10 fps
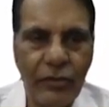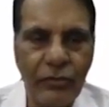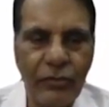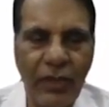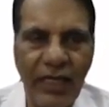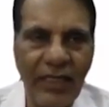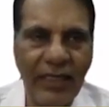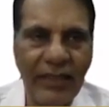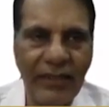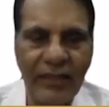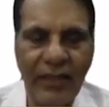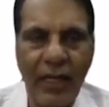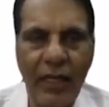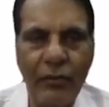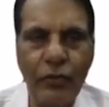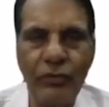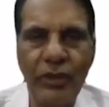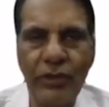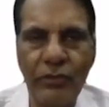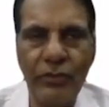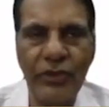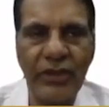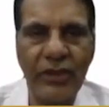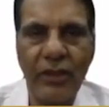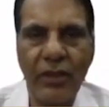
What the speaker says: to highlight how do I use